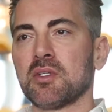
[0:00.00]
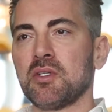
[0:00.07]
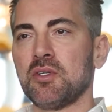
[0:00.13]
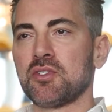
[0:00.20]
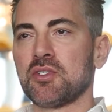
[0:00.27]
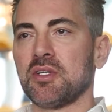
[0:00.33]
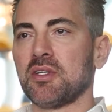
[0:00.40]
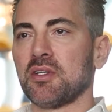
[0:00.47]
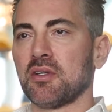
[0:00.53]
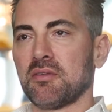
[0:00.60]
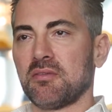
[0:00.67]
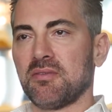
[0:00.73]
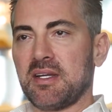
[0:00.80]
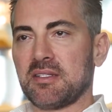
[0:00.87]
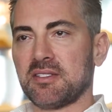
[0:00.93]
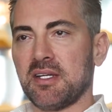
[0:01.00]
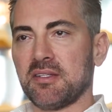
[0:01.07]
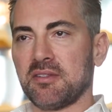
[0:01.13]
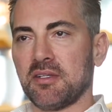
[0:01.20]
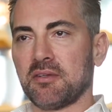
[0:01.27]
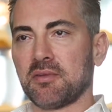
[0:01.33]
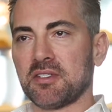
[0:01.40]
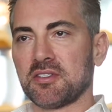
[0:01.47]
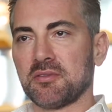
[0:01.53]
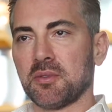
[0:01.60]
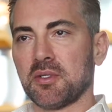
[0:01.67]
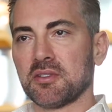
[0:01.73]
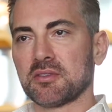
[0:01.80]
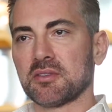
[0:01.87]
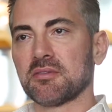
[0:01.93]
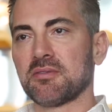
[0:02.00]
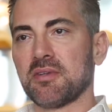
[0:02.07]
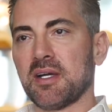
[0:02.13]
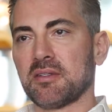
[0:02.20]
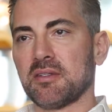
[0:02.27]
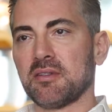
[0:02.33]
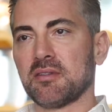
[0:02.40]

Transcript: usually they're not fantastic reservoirs of fat.